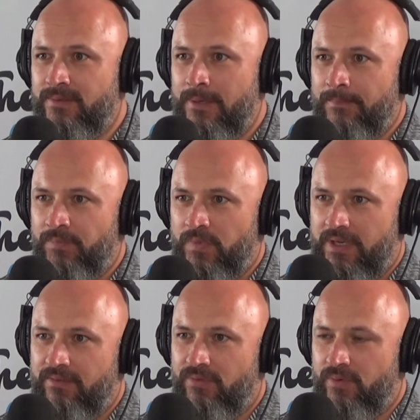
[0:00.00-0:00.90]
Yeah, like
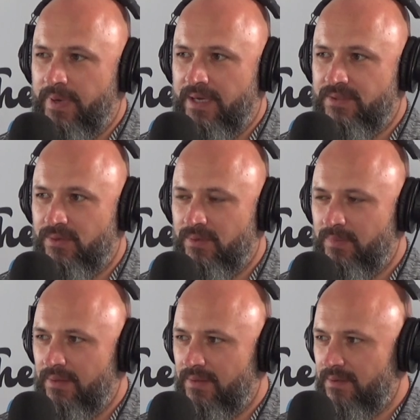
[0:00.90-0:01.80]
everyone bangs on
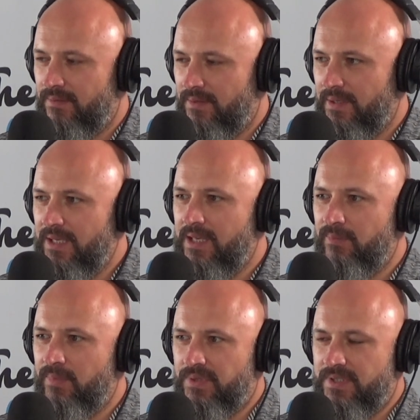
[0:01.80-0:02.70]
about the the leaky
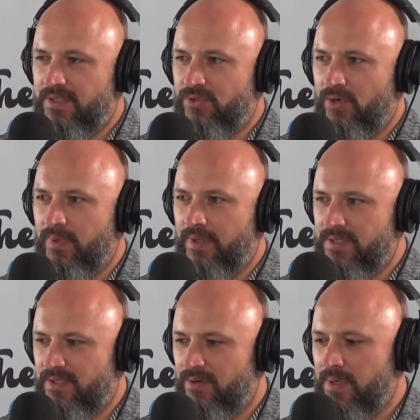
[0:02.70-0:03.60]
building syndrome, but there's
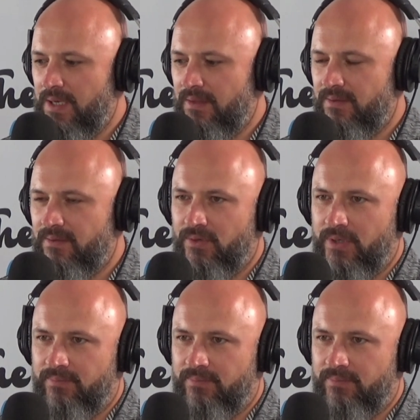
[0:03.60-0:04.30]
so many other like